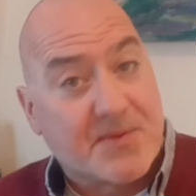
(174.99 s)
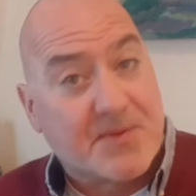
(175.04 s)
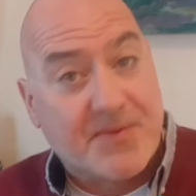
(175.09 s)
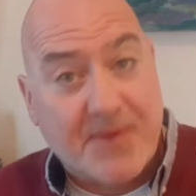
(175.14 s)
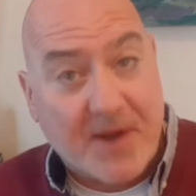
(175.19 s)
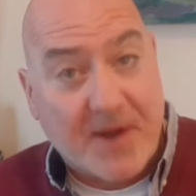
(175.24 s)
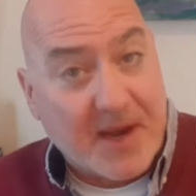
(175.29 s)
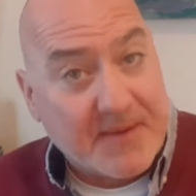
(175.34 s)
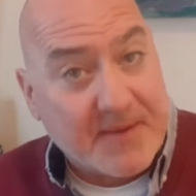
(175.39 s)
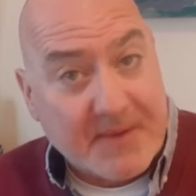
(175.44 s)

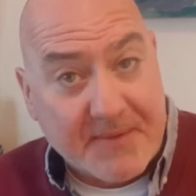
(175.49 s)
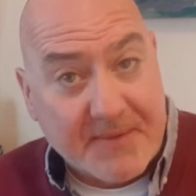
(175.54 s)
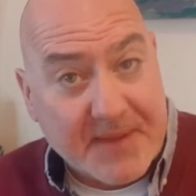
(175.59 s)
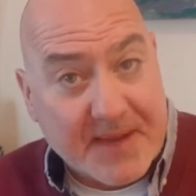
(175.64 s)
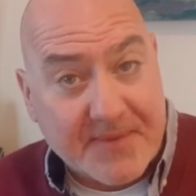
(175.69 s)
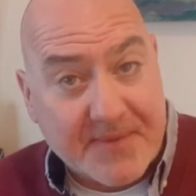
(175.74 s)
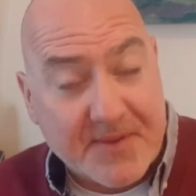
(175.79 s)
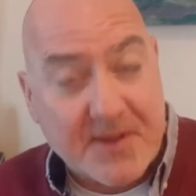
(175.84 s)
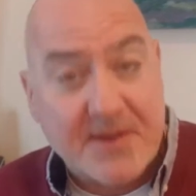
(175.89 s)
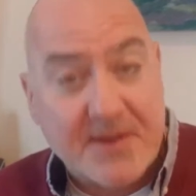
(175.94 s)
5 in the
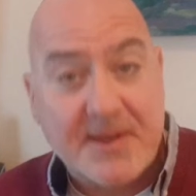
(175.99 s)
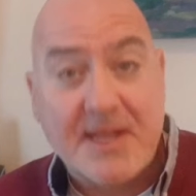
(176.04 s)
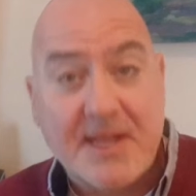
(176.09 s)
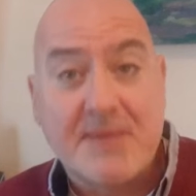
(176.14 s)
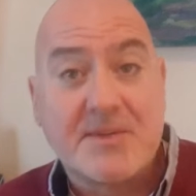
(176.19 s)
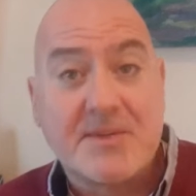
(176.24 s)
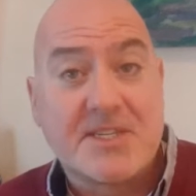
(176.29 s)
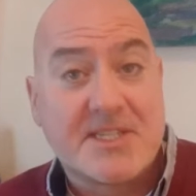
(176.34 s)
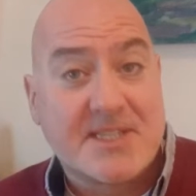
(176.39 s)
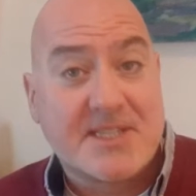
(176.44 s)
afternoon,
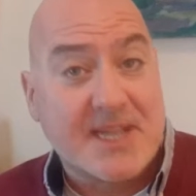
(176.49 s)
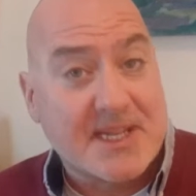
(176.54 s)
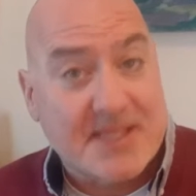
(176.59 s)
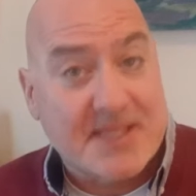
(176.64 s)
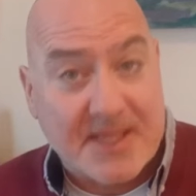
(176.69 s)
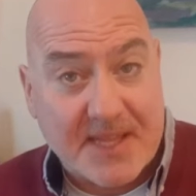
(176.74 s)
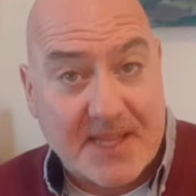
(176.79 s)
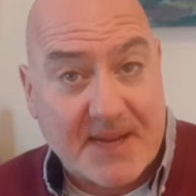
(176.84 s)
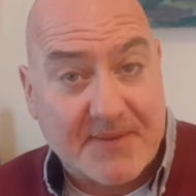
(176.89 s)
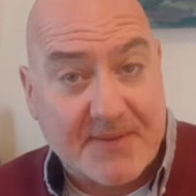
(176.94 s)
it was
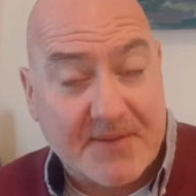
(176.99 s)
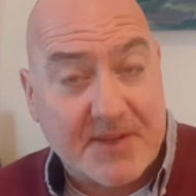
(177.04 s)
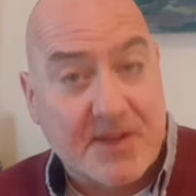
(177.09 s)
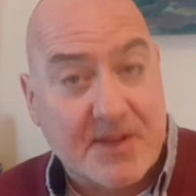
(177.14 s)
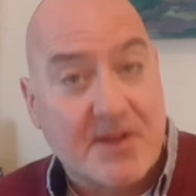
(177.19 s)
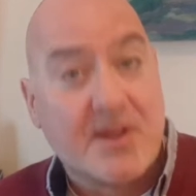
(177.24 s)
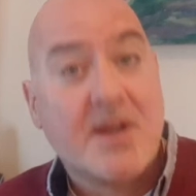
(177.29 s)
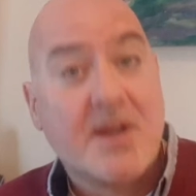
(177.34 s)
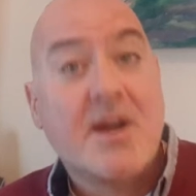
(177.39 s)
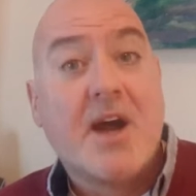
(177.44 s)
6 in the
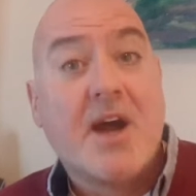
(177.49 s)
afternoon,